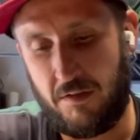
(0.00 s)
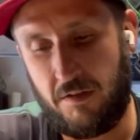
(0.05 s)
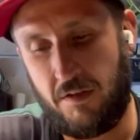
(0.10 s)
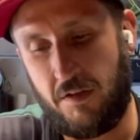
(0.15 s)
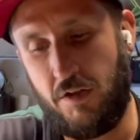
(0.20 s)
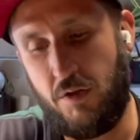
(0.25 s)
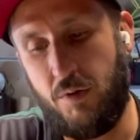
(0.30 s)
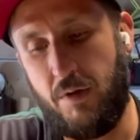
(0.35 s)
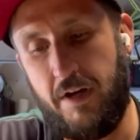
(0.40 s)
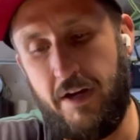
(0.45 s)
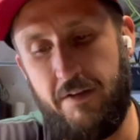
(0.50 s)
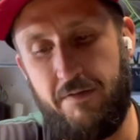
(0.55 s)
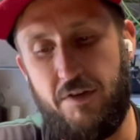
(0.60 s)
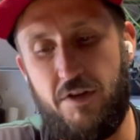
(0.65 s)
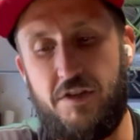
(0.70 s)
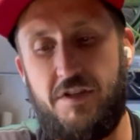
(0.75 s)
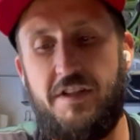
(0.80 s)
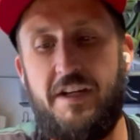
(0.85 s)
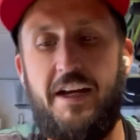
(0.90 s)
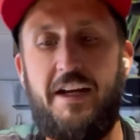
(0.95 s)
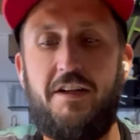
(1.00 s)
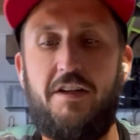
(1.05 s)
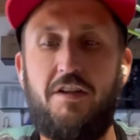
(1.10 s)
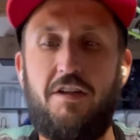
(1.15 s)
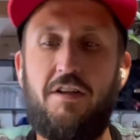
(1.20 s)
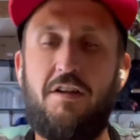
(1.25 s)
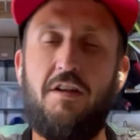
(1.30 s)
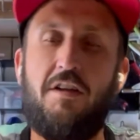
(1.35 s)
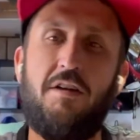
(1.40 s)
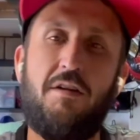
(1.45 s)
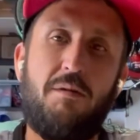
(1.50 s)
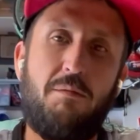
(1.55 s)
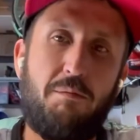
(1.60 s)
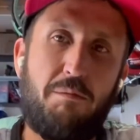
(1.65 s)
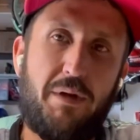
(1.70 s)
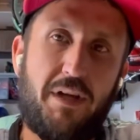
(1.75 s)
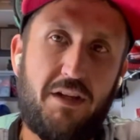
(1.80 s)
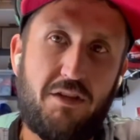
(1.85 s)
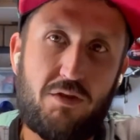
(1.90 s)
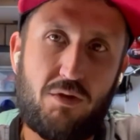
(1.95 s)
You have your standard
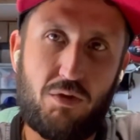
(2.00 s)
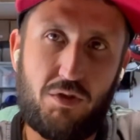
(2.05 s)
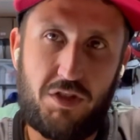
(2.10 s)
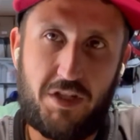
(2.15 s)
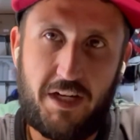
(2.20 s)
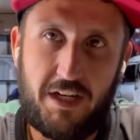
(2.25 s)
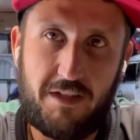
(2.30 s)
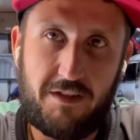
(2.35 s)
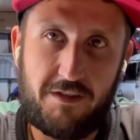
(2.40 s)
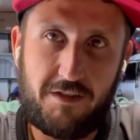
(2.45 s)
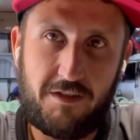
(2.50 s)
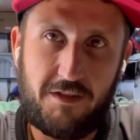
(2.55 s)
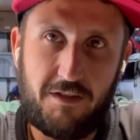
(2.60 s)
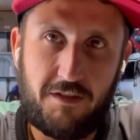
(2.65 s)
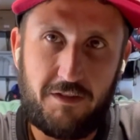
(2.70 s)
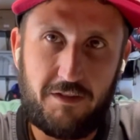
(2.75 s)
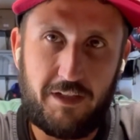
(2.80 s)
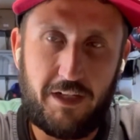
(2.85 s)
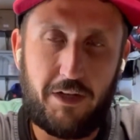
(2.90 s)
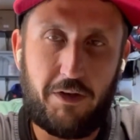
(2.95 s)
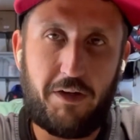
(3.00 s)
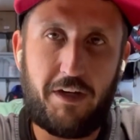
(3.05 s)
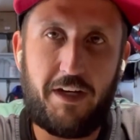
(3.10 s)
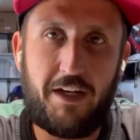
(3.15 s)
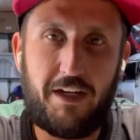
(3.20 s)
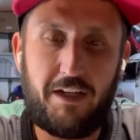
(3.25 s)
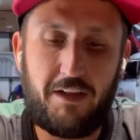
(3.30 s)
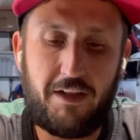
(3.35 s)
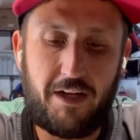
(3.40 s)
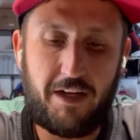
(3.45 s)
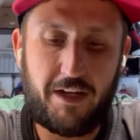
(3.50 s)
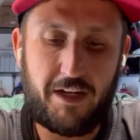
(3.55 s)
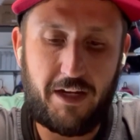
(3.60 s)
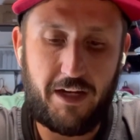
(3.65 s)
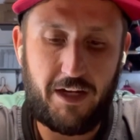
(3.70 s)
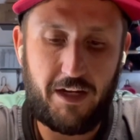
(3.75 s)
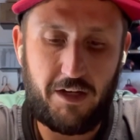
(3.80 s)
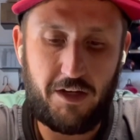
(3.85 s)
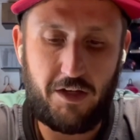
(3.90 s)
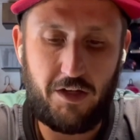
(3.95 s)
pencil jets. Now I like
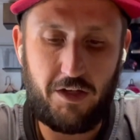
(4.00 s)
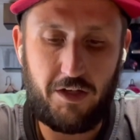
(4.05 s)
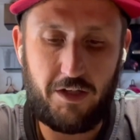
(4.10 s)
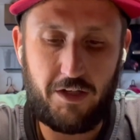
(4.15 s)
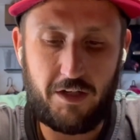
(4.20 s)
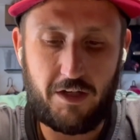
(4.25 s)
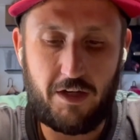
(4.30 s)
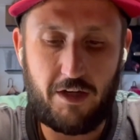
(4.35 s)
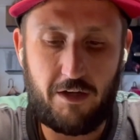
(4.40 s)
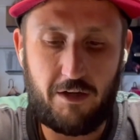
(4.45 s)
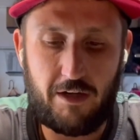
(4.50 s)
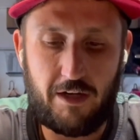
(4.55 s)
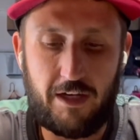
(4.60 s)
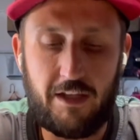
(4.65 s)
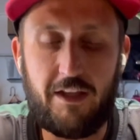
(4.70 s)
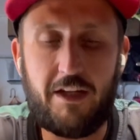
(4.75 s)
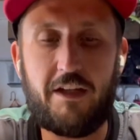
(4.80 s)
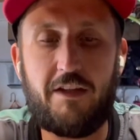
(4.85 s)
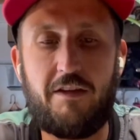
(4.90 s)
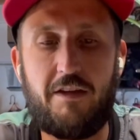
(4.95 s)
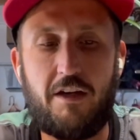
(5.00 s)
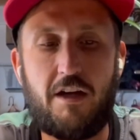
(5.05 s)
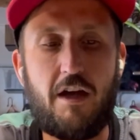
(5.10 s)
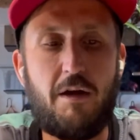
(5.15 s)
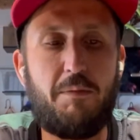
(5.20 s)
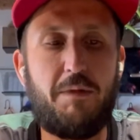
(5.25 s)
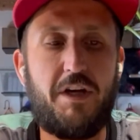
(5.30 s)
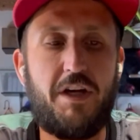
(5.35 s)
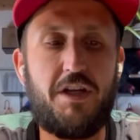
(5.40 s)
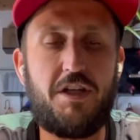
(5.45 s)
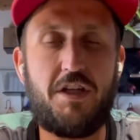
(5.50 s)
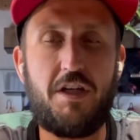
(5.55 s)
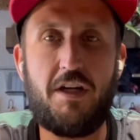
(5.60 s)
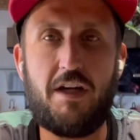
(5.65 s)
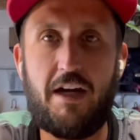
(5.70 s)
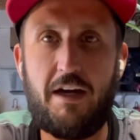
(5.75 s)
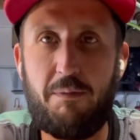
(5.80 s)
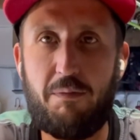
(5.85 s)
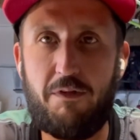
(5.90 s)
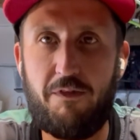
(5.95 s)
the combination
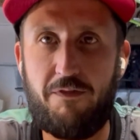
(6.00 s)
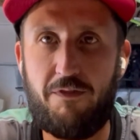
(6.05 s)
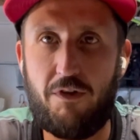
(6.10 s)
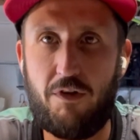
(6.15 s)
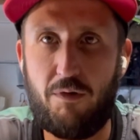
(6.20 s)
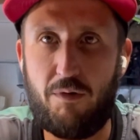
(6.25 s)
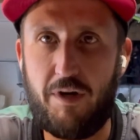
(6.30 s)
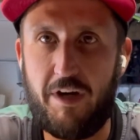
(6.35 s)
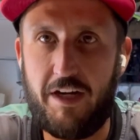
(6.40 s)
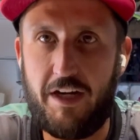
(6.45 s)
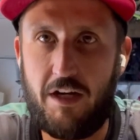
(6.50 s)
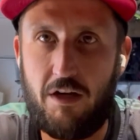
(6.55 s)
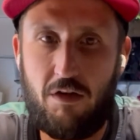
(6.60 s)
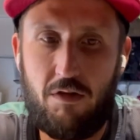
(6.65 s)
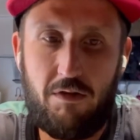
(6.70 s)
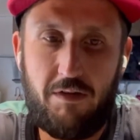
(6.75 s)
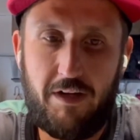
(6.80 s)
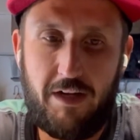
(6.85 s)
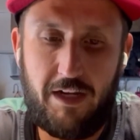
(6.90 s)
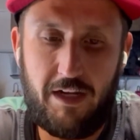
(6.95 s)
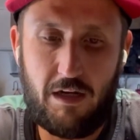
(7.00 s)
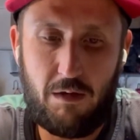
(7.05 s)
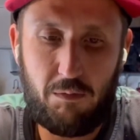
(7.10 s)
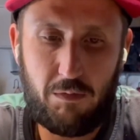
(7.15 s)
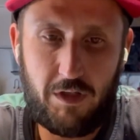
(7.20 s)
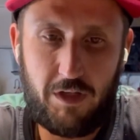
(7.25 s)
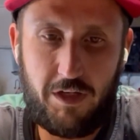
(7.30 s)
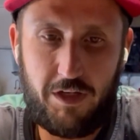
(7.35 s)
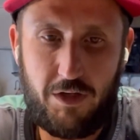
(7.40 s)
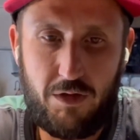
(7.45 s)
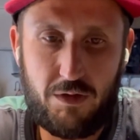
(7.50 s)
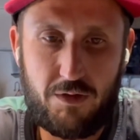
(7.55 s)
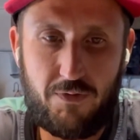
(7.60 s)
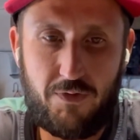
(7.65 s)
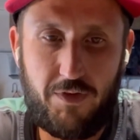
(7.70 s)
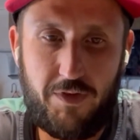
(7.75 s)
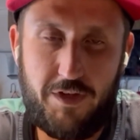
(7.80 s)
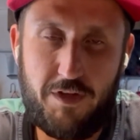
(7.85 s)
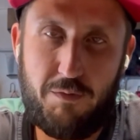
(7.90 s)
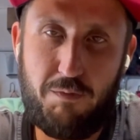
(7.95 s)
I prefer right now, and I'm gonna use
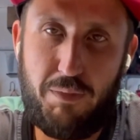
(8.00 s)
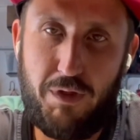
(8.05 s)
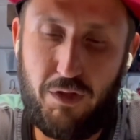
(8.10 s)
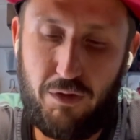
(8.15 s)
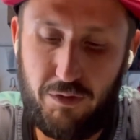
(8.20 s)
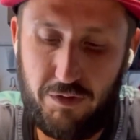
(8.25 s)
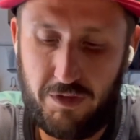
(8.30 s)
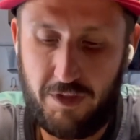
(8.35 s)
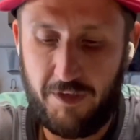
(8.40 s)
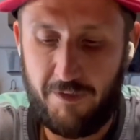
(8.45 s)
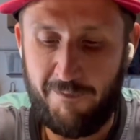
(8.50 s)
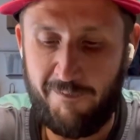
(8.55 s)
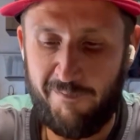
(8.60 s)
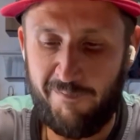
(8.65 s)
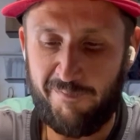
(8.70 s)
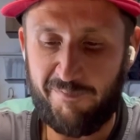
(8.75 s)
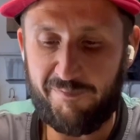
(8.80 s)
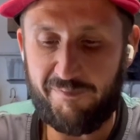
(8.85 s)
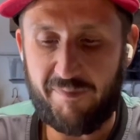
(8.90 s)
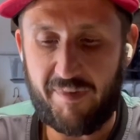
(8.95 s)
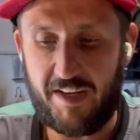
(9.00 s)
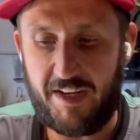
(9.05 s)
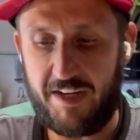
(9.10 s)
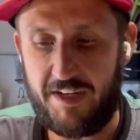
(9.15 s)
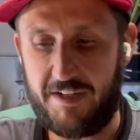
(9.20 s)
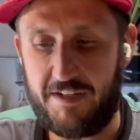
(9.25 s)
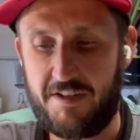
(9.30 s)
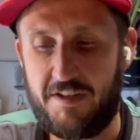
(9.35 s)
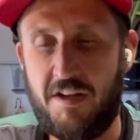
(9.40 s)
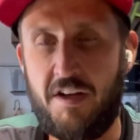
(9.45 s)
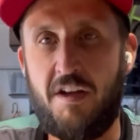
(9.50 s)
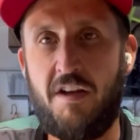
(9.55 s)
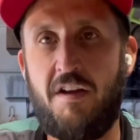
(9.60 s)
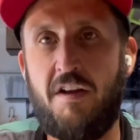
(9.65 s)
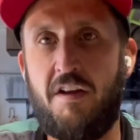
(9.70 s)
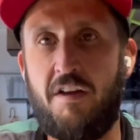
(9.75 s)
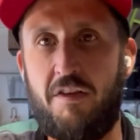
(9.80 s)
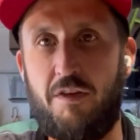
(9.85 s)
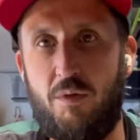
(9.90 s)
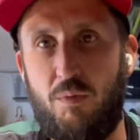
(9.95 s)
for this build, is
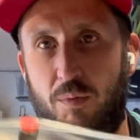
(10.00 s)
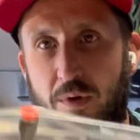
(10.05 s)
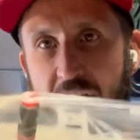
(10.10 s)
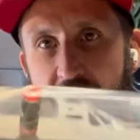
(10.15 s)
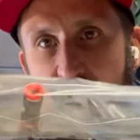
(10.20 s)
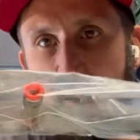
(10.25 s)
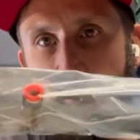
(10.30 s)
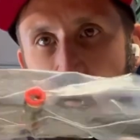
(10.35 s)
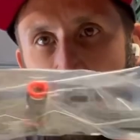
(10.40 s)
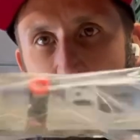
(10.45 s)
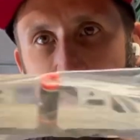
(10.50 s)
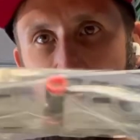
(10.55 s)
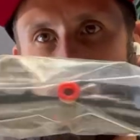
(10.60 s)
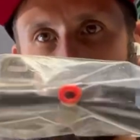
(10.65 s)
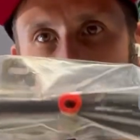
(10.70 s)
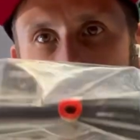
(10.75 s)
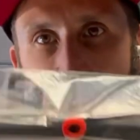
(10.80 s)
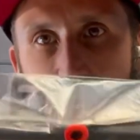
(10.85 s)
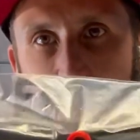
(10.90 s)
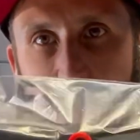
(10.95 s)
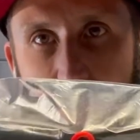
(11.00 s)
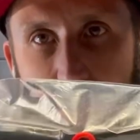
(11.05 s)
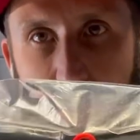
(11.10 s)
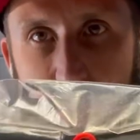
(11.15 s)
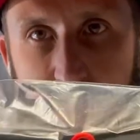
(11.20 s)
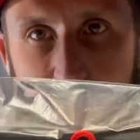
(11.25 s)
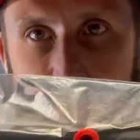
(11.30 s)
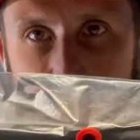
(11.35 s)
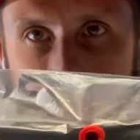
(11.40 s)
the rinse bar from Tucker